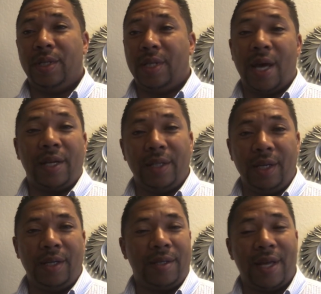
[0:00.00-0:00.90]
Not a
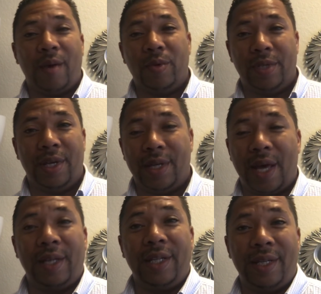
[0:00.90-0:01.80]
lead. That was it.
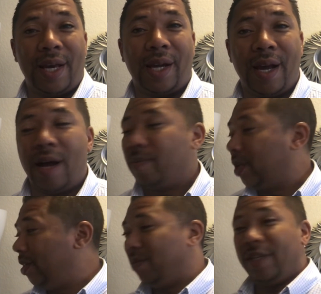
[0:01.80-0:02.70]
Not a lead.com.
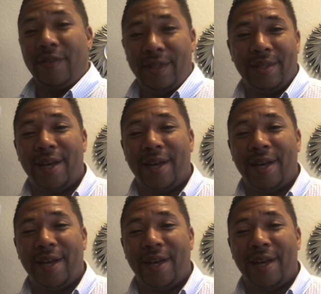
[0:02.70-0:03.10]
Can you believe it?